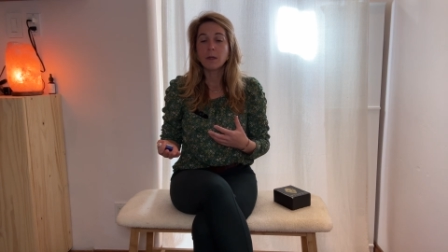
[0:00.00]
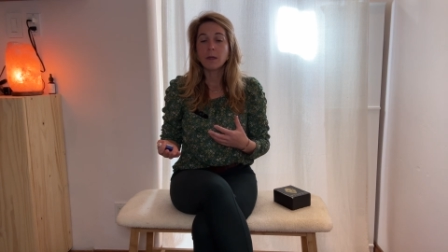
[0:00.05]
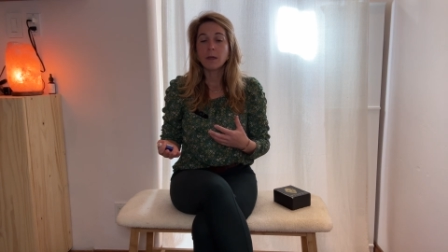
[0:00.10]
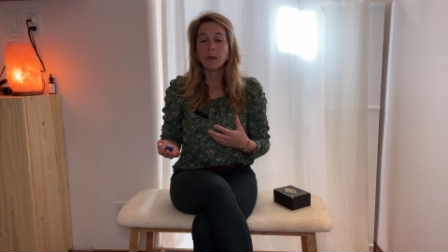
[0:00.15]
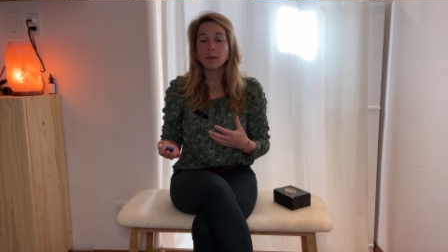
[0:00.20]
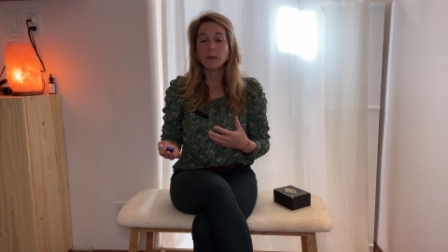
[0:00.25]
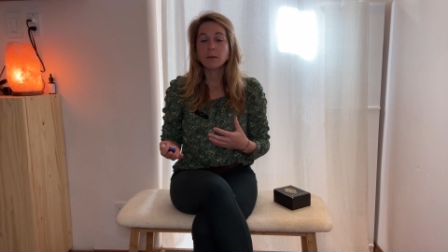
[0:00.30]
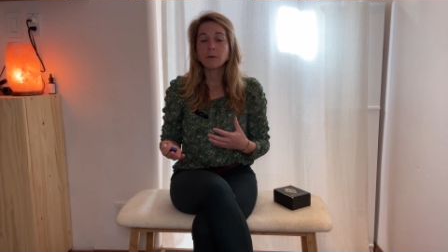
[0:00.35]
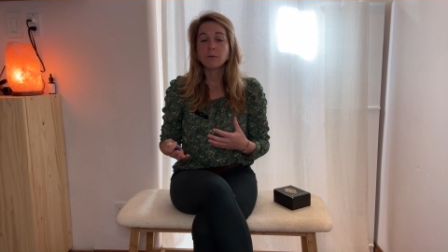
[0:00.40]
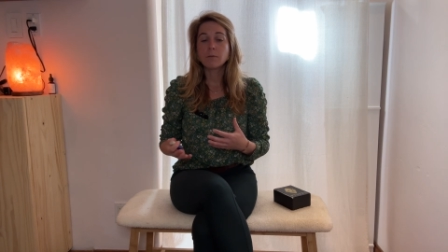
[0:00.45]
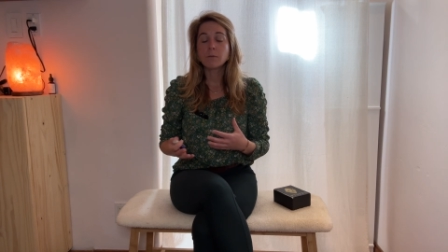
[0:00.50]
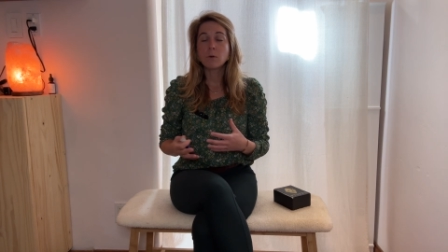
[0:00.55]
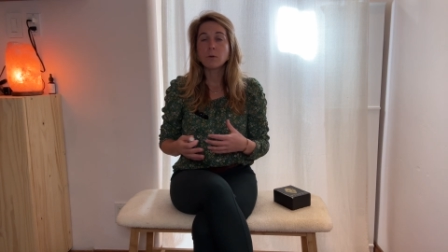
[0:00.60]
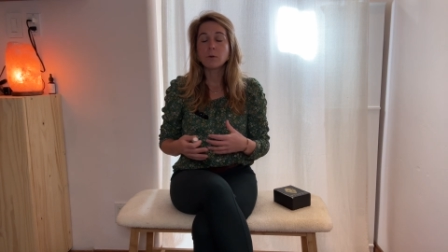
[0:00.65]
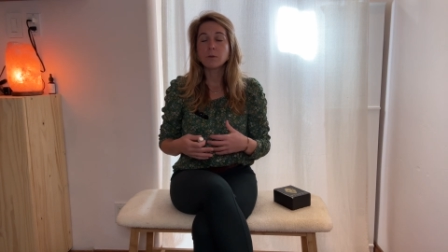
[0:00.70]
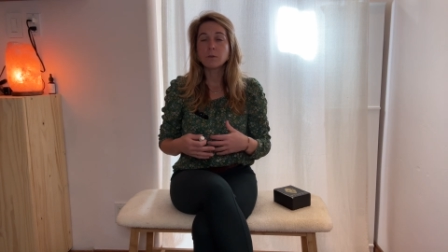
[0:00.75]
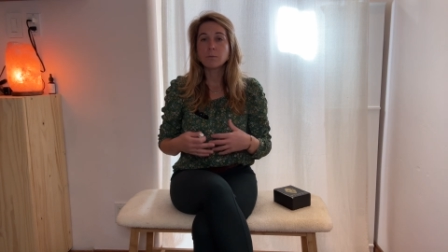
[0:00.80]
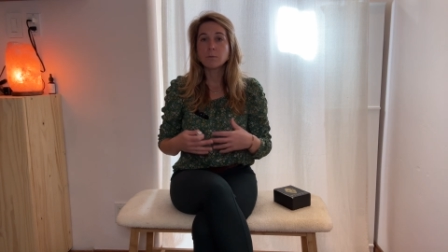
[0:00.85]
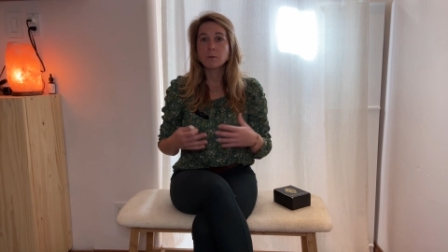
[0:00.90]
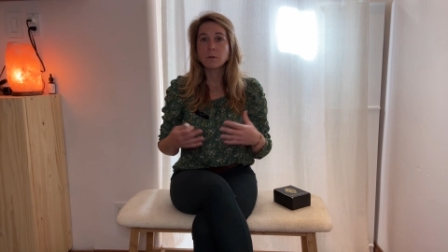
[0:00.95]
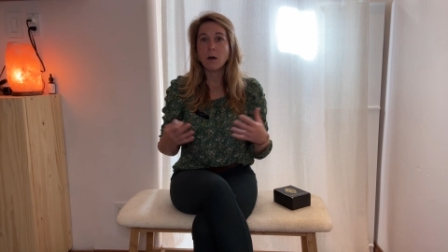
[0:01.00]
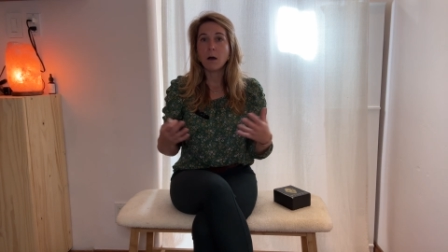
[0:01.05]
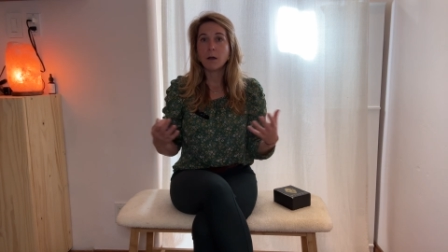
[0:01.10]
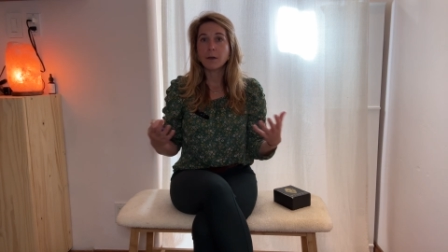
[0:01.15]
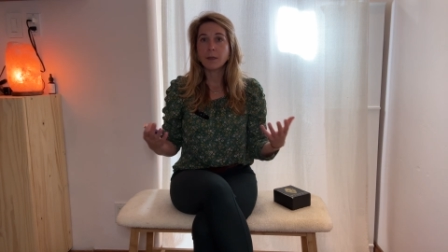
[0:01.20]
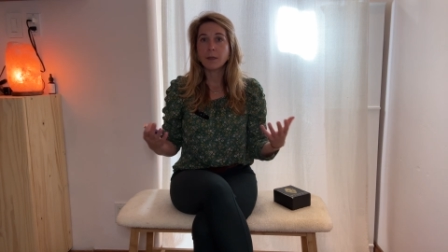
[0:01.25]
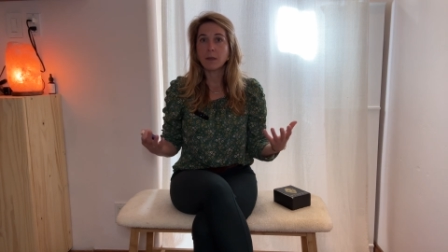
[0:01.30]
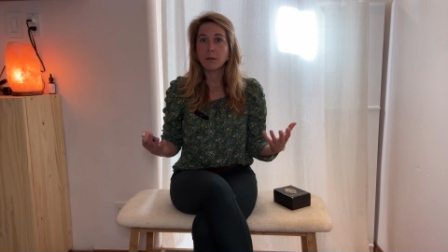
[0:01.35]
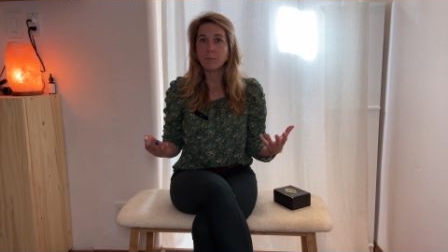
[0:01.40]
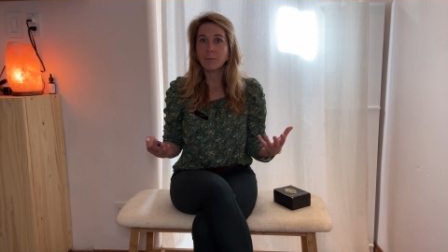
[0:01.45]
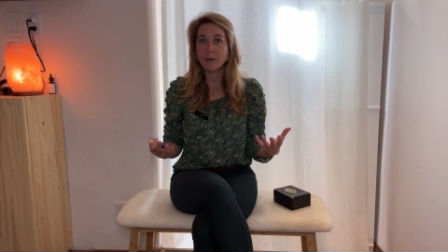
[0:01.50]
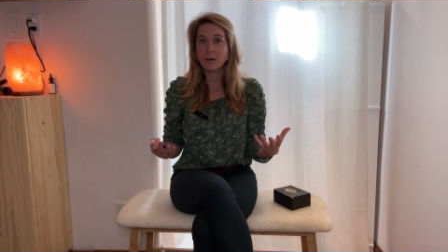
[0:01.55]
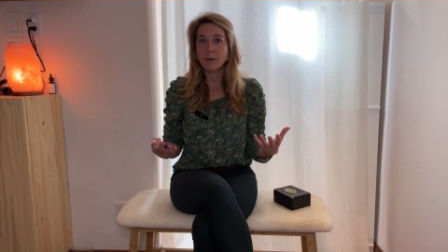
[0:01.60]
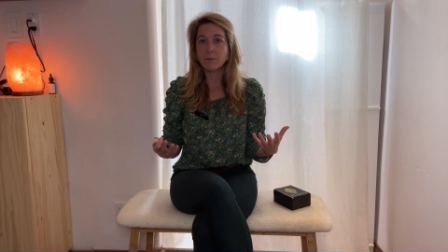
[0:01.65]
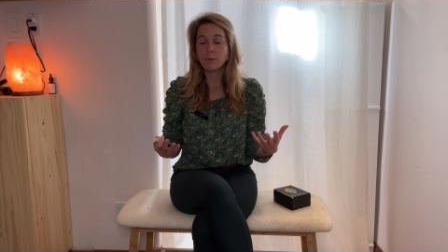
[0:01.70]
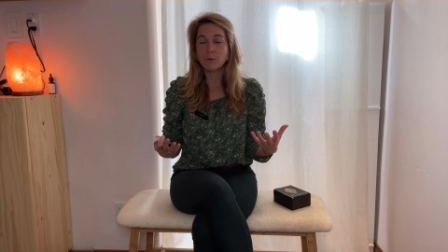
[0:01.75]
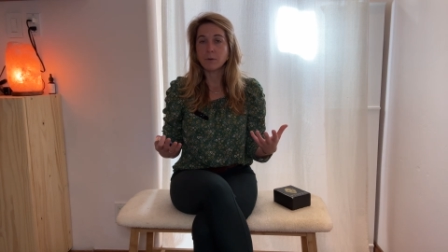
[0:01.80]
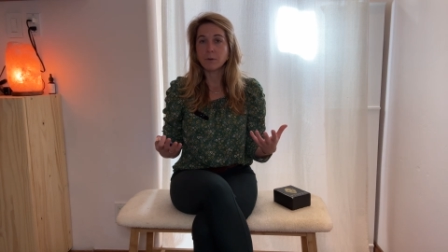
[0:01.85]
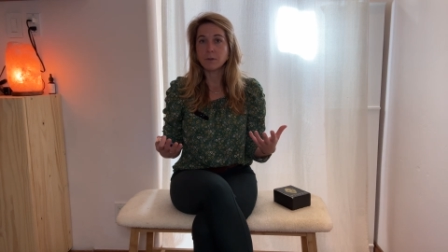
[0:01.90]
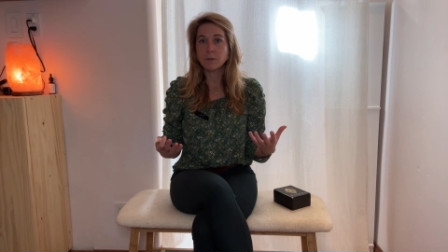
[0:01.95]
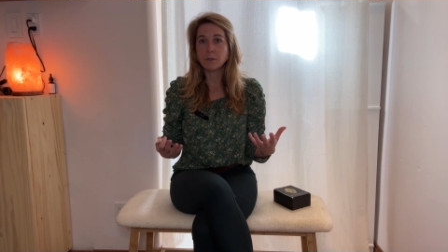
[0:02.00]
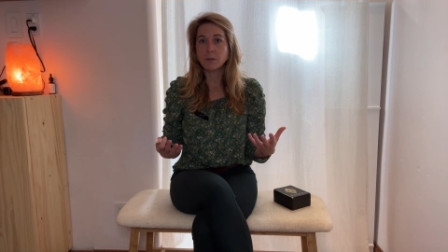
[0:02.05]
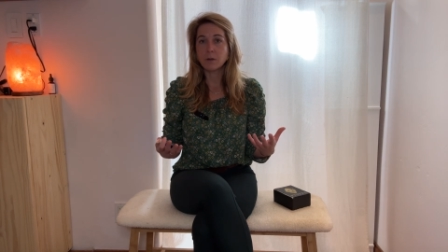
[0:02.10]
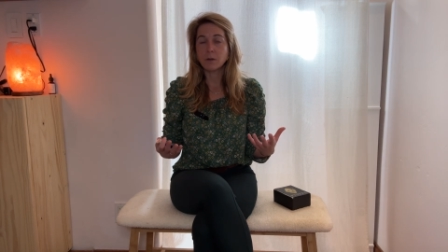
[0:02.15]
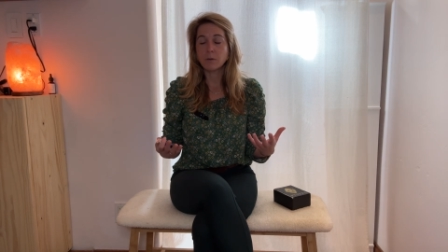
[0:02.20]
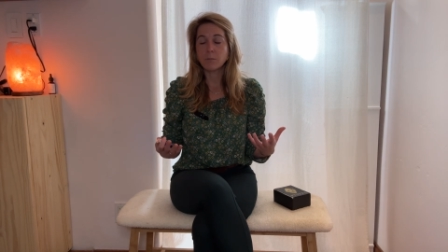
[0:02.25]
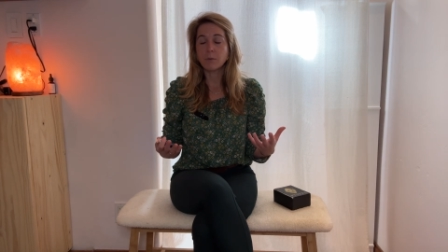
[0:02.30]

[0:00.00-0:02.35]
And of course, we're talking in metaphors here,